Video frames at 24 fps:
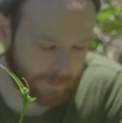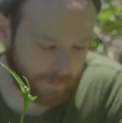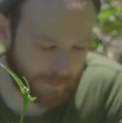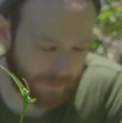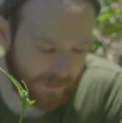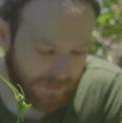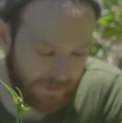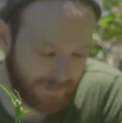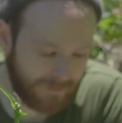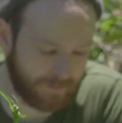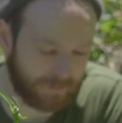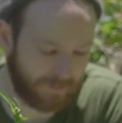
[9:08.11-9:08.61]

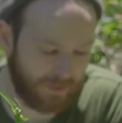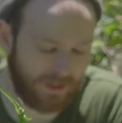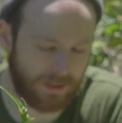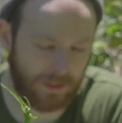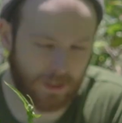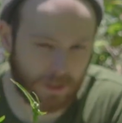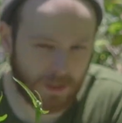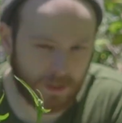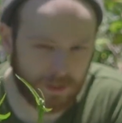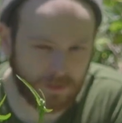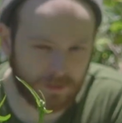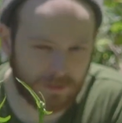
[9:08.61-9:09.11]
But
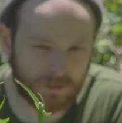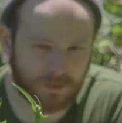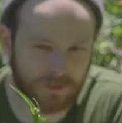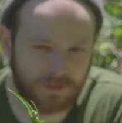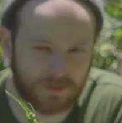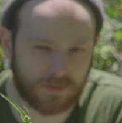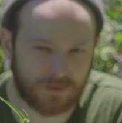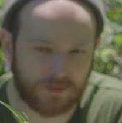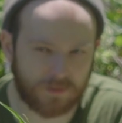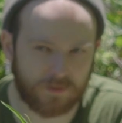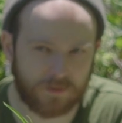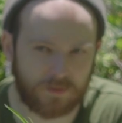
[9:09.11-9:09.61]

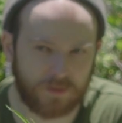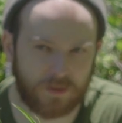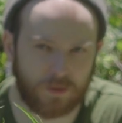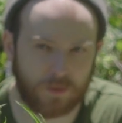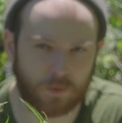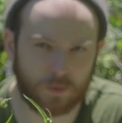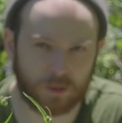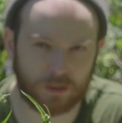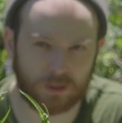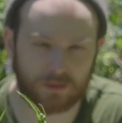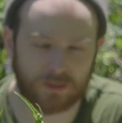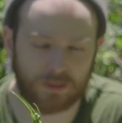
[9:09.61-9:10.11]
because
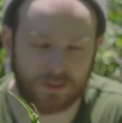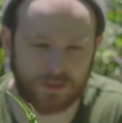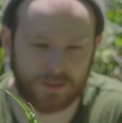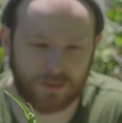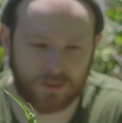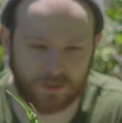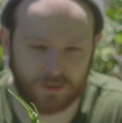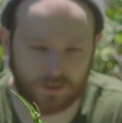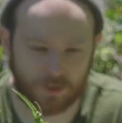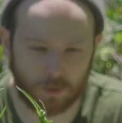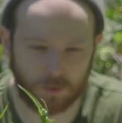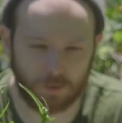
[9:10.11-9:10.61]
the world is
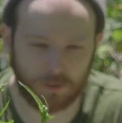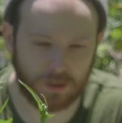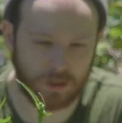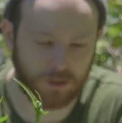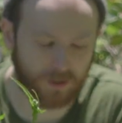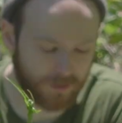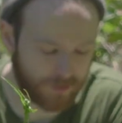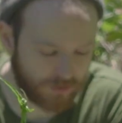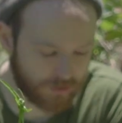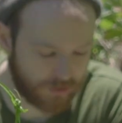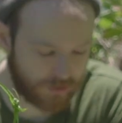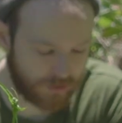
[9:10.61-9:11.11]
so
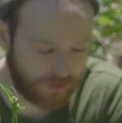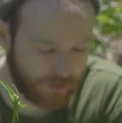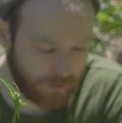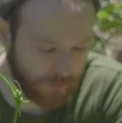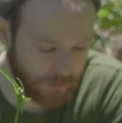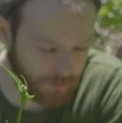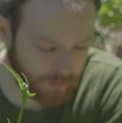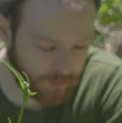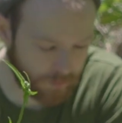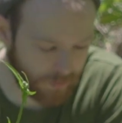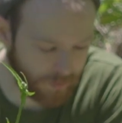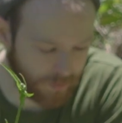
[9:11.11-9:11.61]
large,
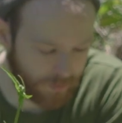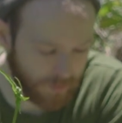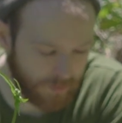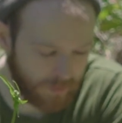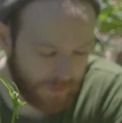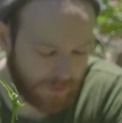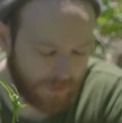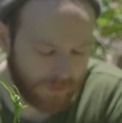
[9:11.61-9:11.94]
you